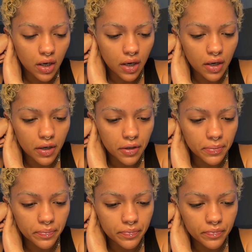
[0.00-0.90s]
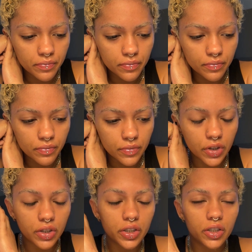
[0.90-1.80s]
um,
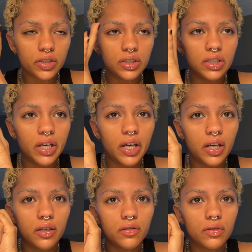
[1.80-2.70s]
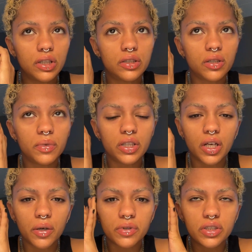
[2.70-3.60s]
earlier today, and something that
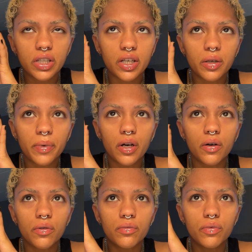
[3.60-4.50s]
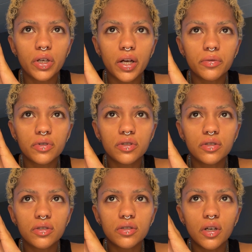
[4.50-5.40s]
I was thinking about when I
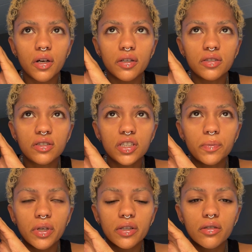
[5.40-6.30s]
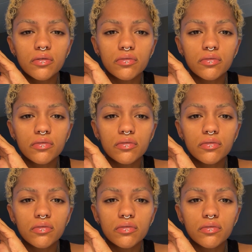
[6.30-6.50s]
was sleeping,